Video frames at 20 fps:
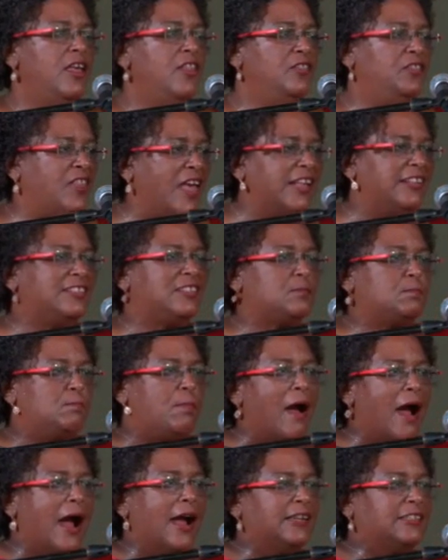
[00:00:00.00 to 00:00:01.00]
this
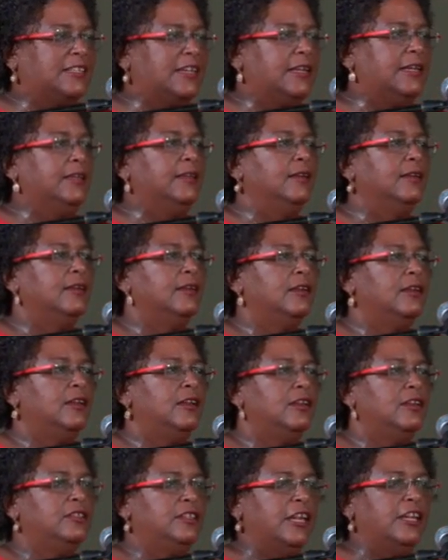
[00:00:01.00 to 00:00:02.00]
party
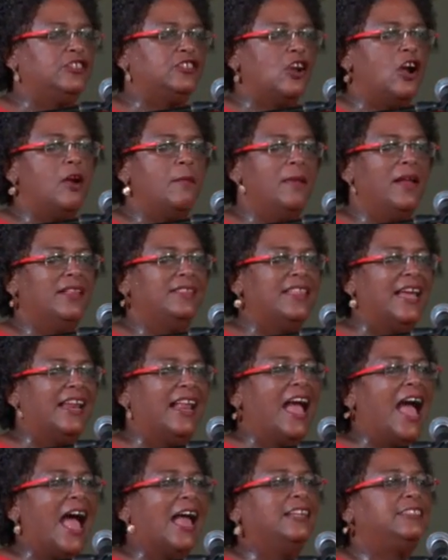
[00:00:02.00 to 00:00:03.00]
determined that
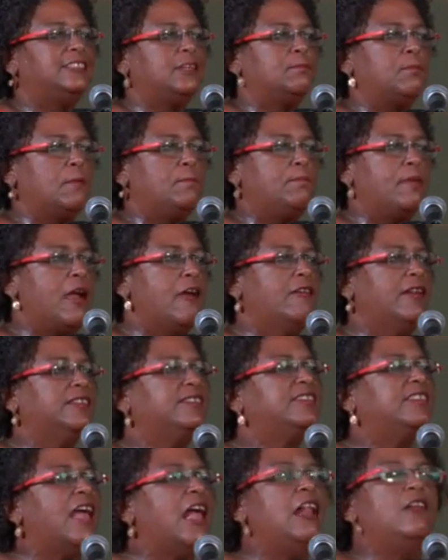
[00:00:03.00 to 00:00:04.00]
it had to prepare
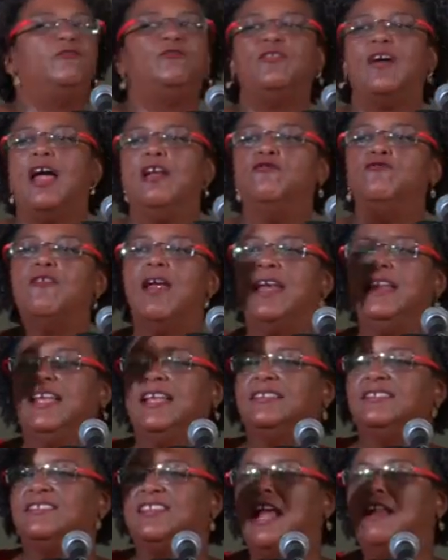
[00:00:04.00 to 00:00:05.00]
itself and ready
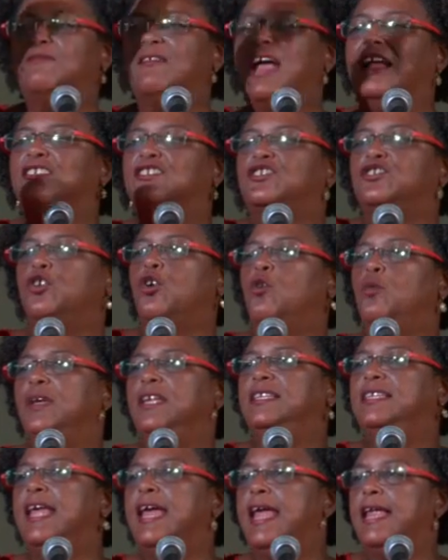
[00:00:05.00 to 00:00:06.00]
itself, and so we
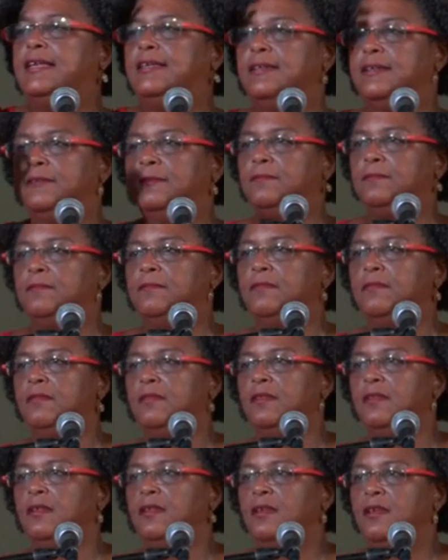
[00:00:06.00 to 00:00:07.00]
did.
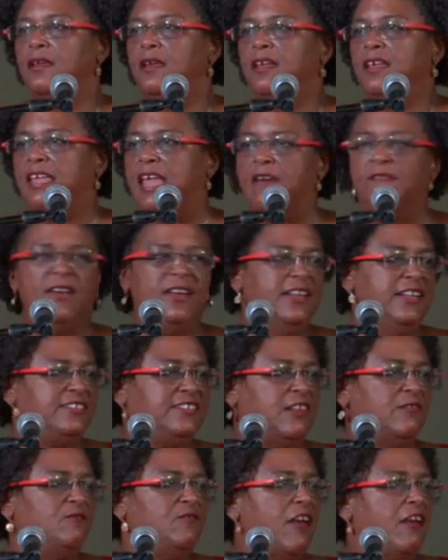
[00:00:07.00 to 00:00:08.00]
Given the
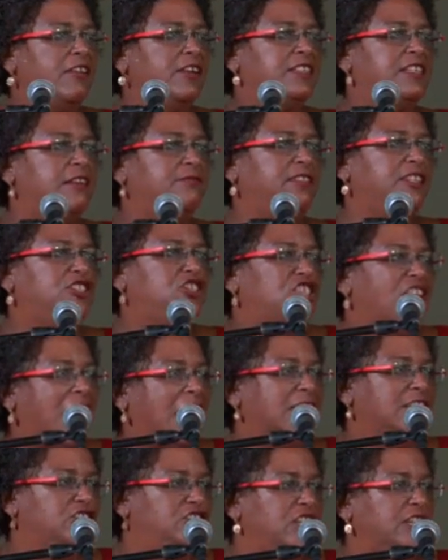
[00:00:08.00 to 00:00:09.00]
severity of the
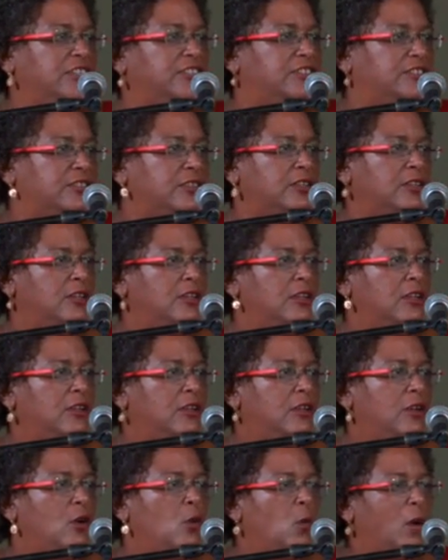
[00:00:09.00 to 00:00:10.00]
challenges,
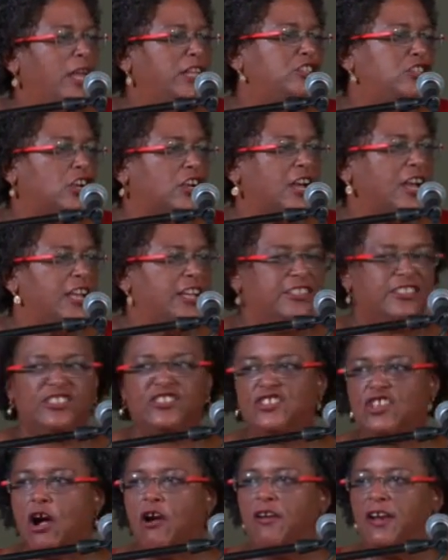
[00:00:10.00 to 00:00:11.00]
we took a
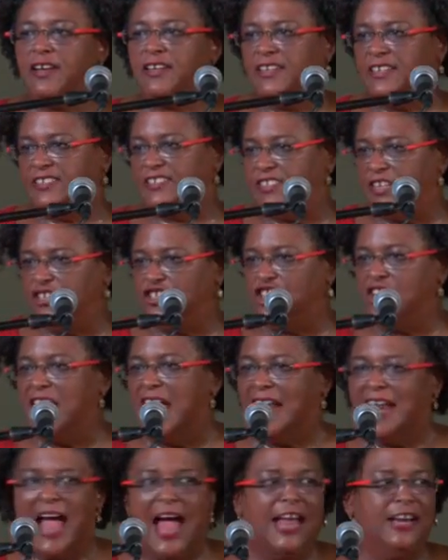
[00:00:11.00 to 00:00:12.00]
historic decision
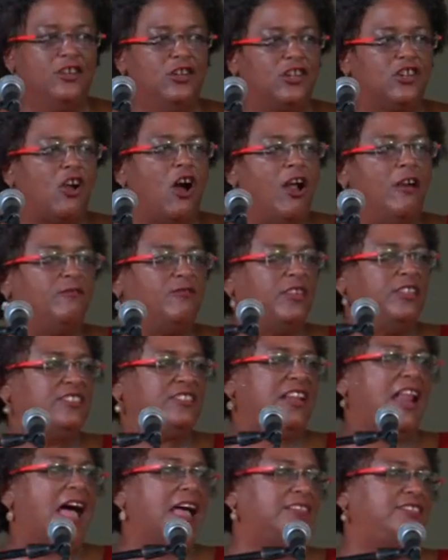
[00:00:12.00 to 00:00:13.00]
at annual conference
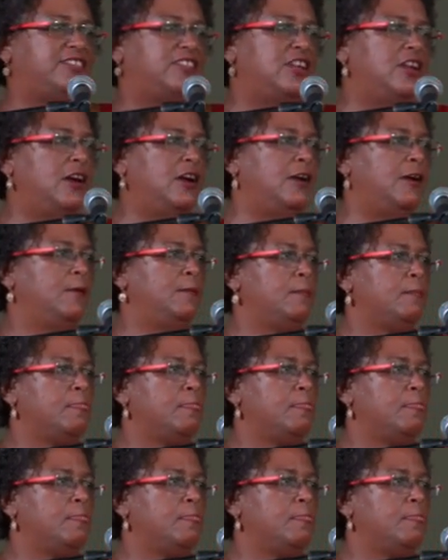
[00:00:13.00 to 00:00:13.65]
last year